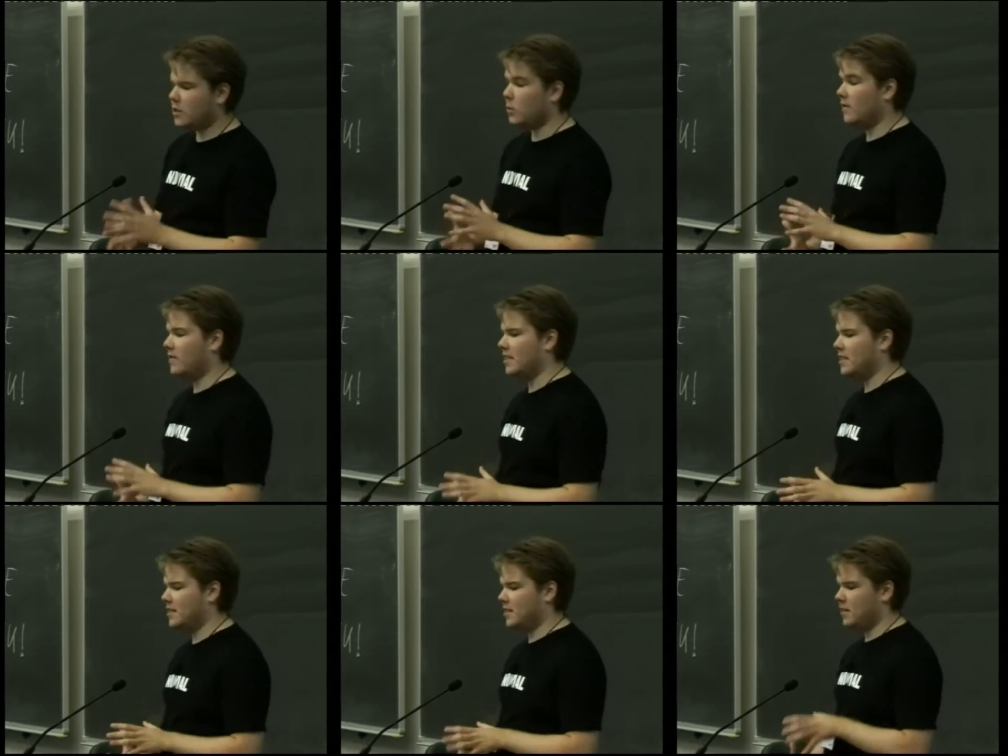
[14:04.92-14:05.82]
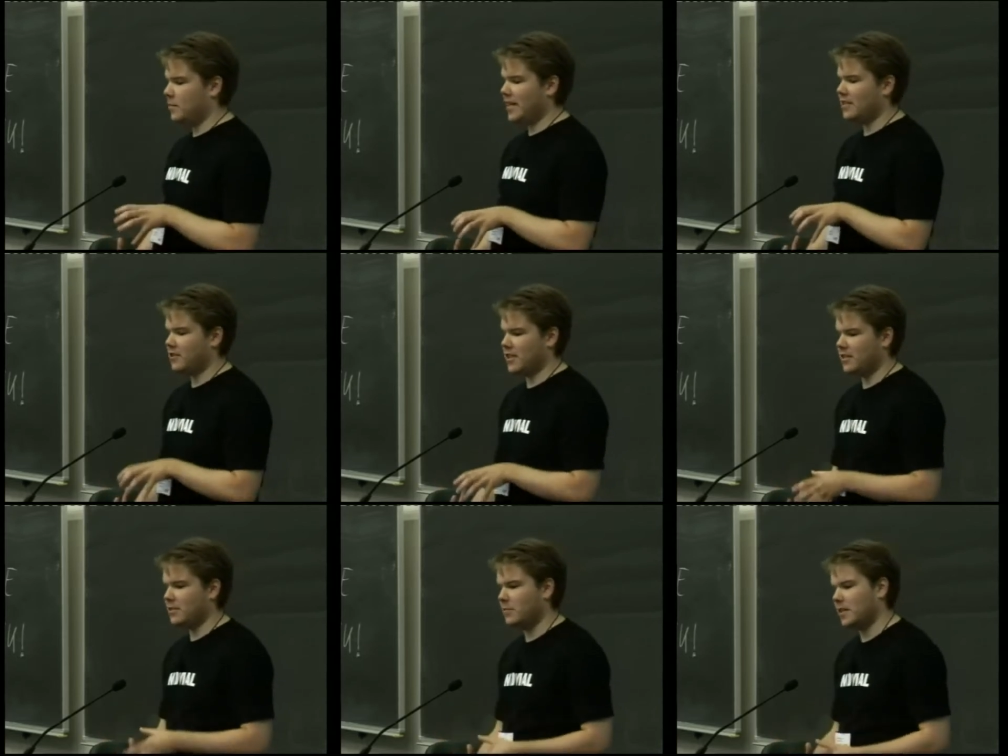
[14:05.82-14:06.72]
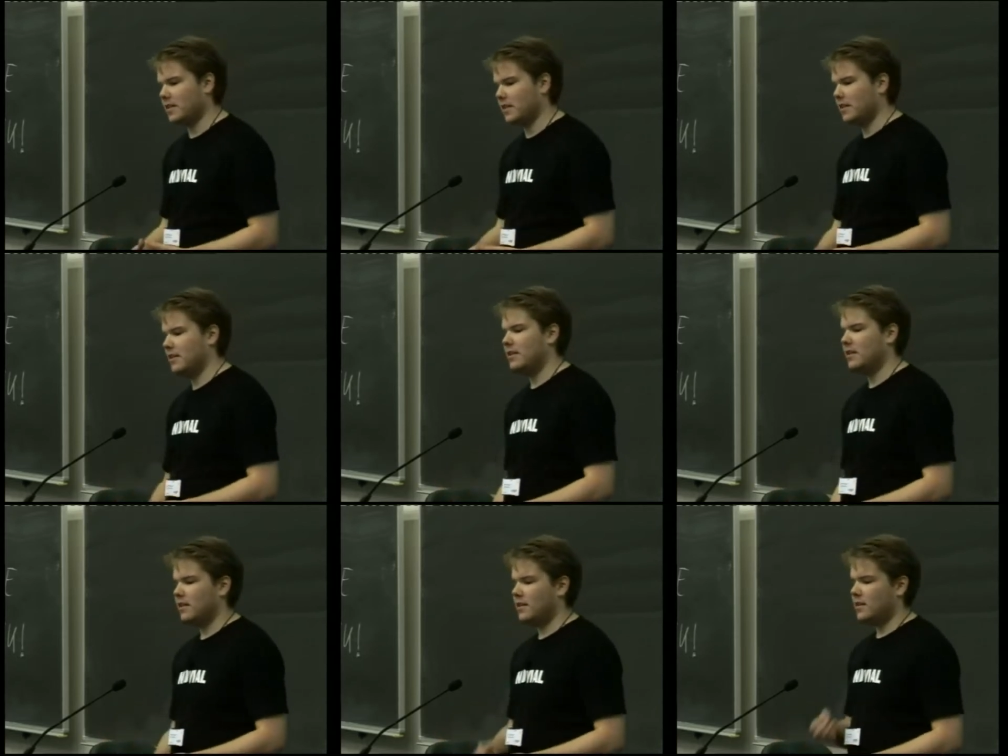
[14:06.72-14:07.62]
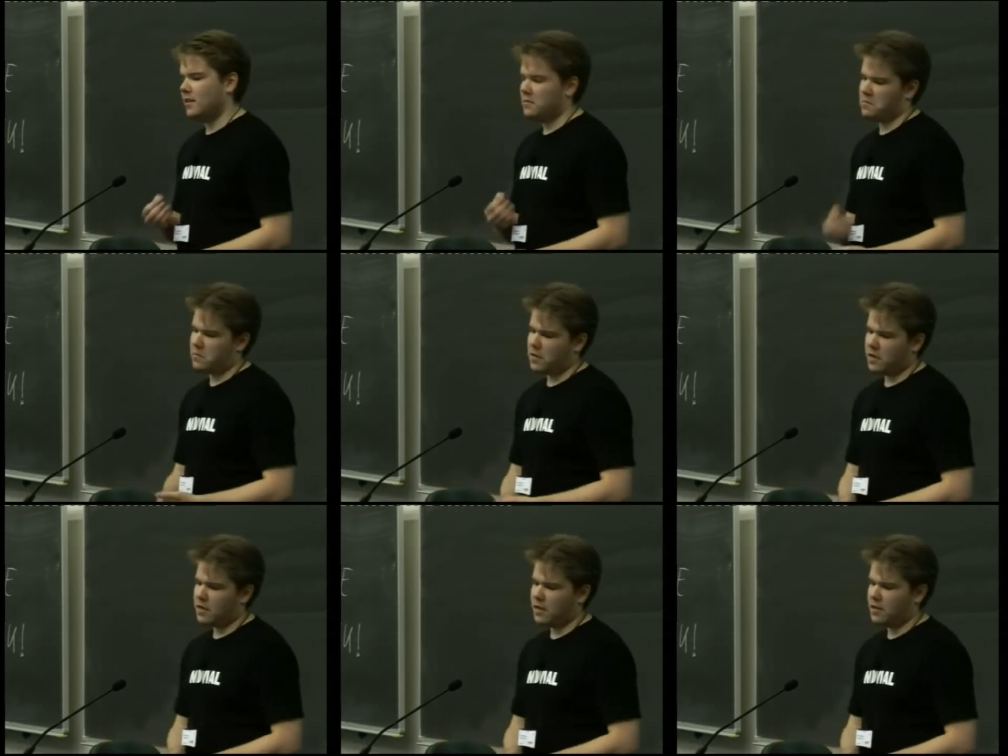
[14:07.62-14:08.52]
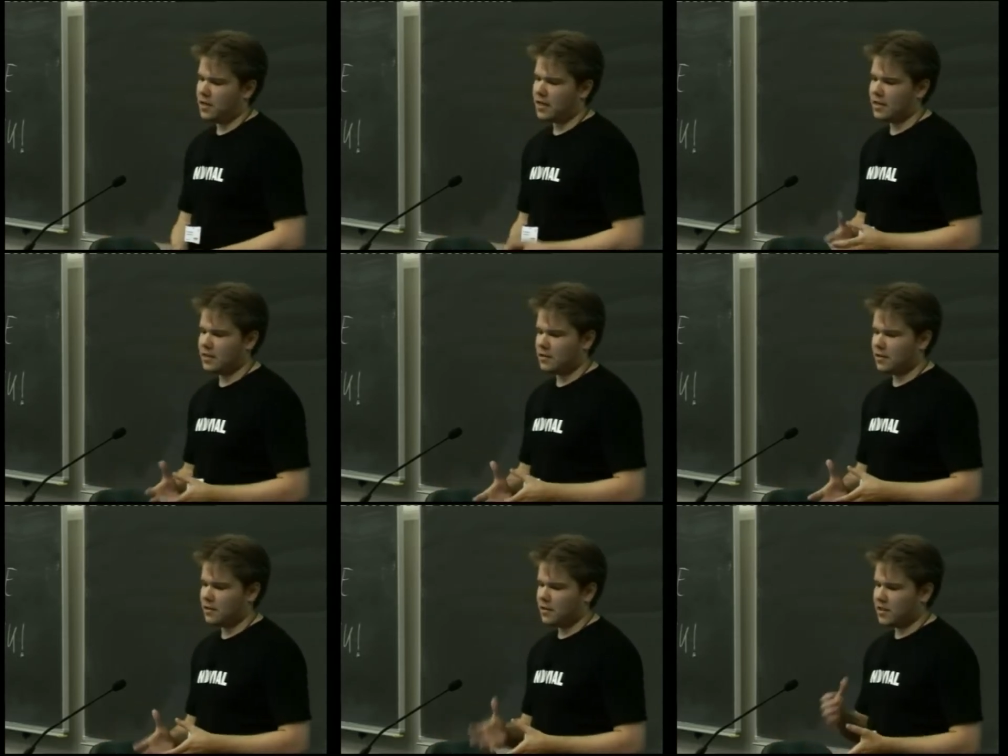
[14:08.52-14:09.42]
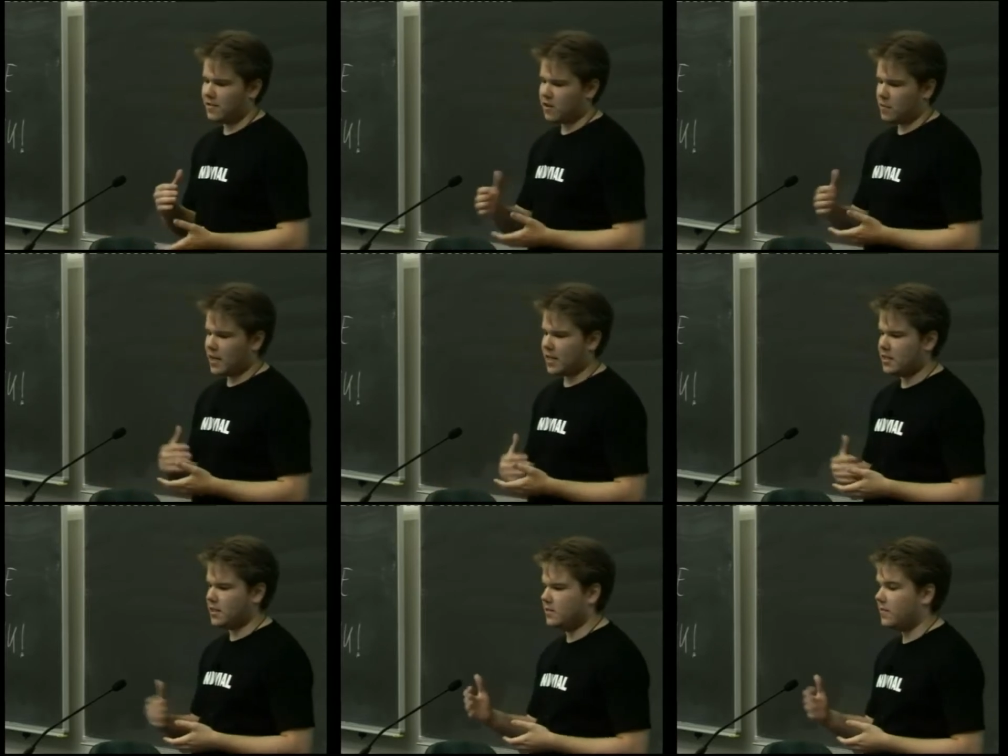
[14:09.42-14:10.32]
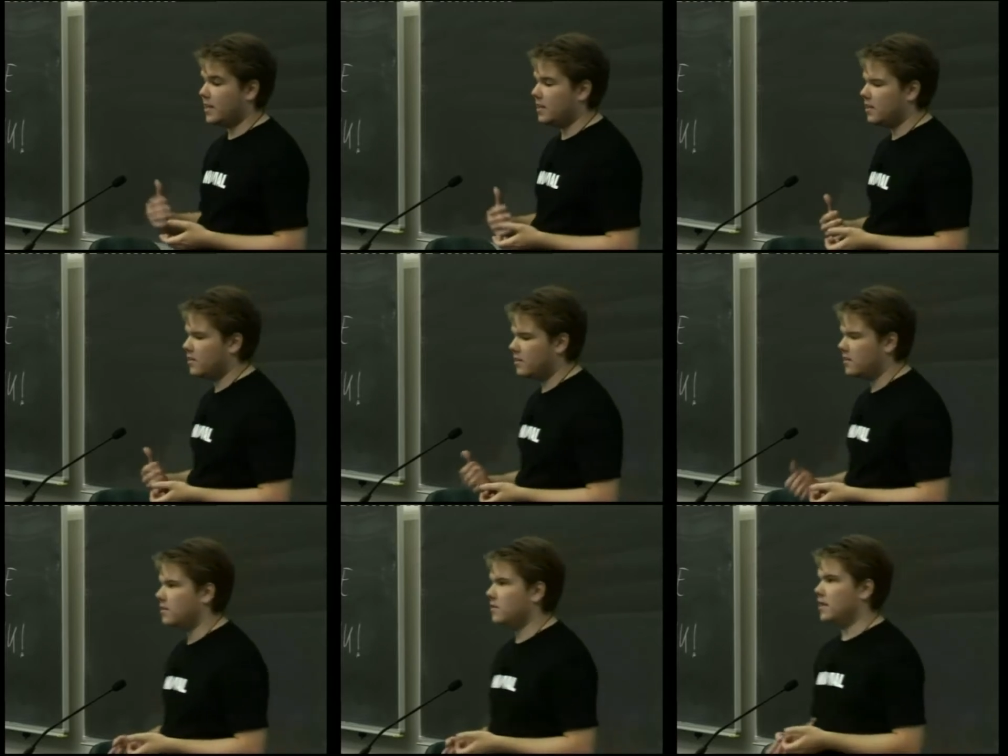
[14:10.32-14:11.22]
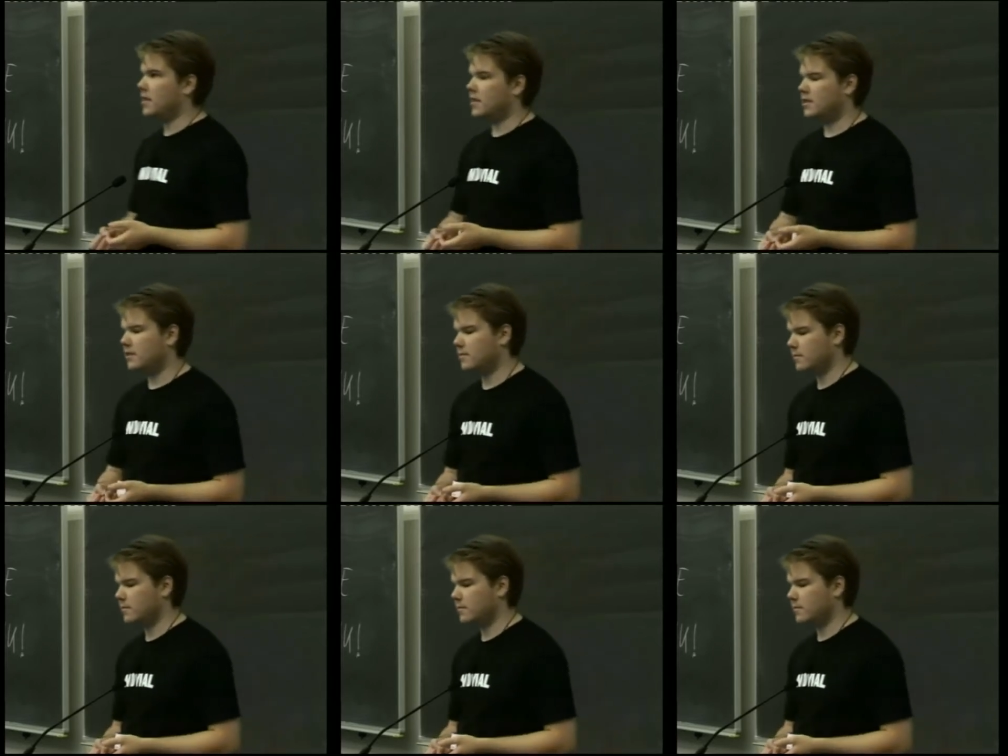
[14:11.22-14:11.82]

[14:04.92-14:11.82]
one of these is the major issue, but uh, uh at least several packages failed their unit tests.